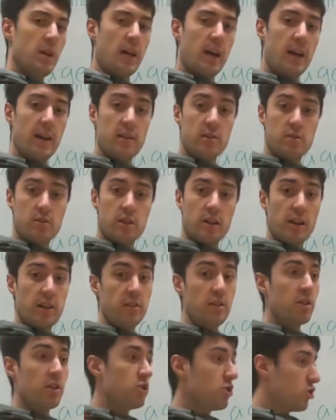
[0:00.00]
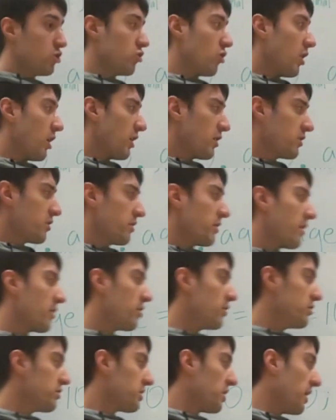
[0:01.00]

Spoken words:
And in this struct, there is